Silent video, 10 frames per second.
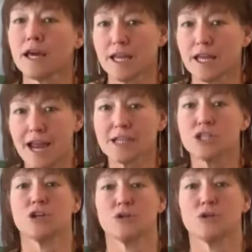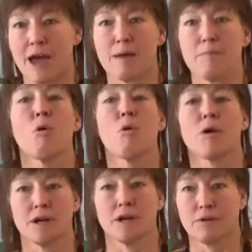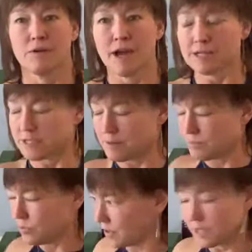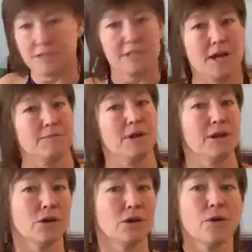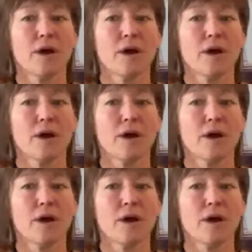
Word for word: connects you that morning, right? Some mornings I'm like you.